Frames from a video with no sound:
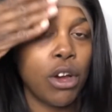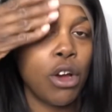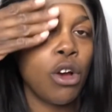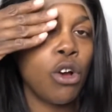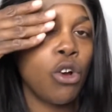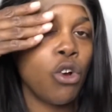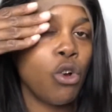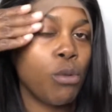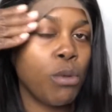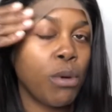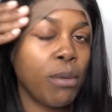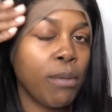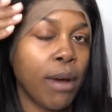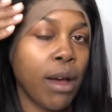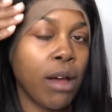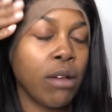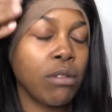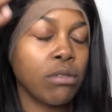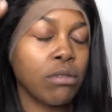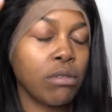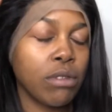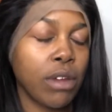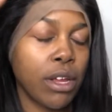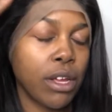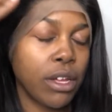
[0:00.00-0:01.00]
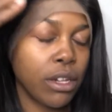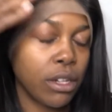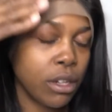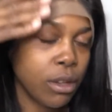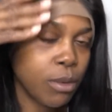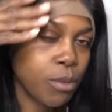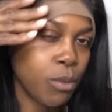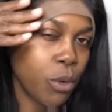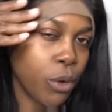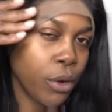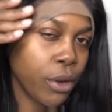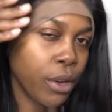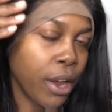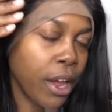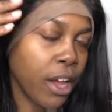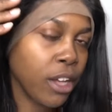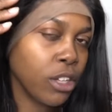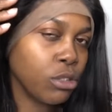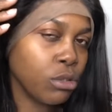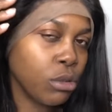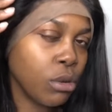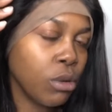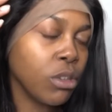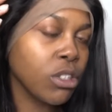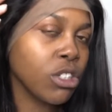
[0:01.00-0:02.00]
to comb them out so they can look more
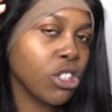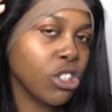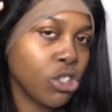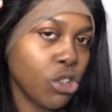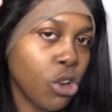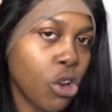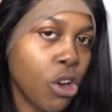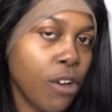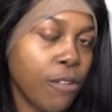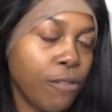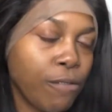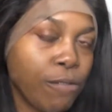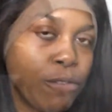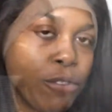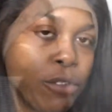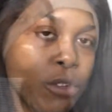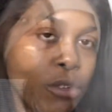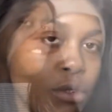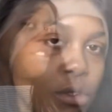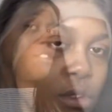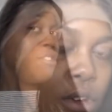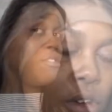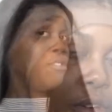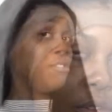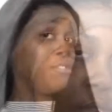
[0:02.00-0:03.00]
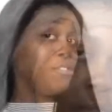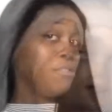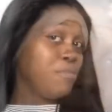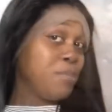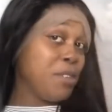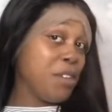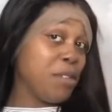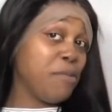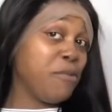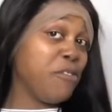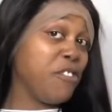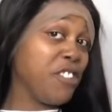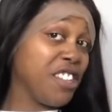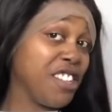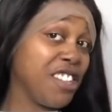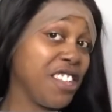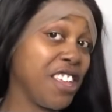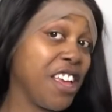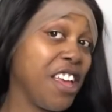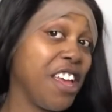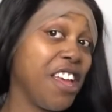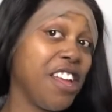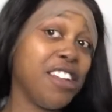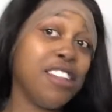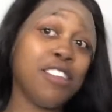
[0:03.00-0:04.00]
natural and soft. Excuse me for
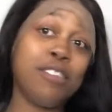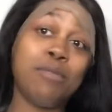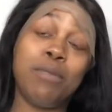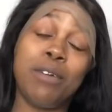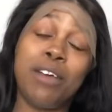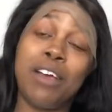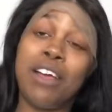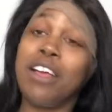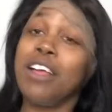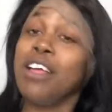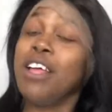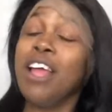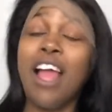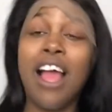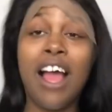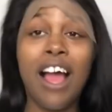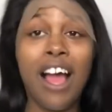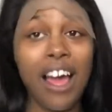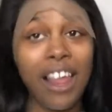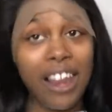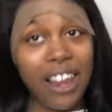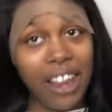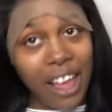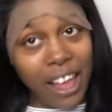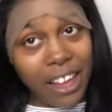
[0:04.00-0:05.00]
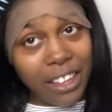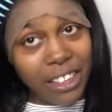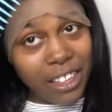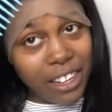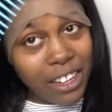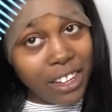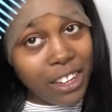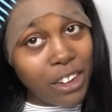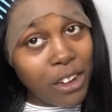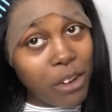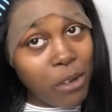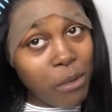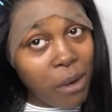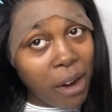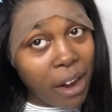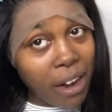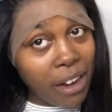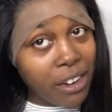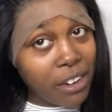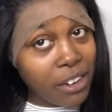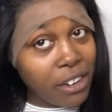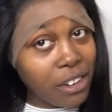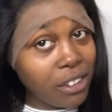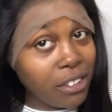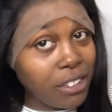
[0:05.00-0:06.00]
saying this, but I like the little
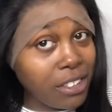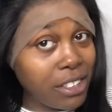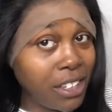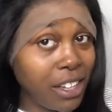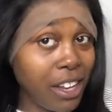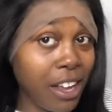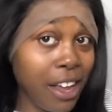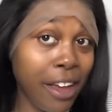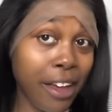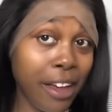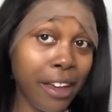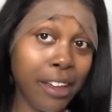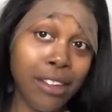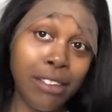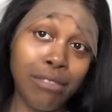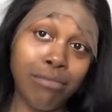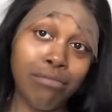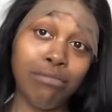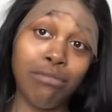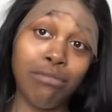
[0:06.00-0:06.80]
white girl slay.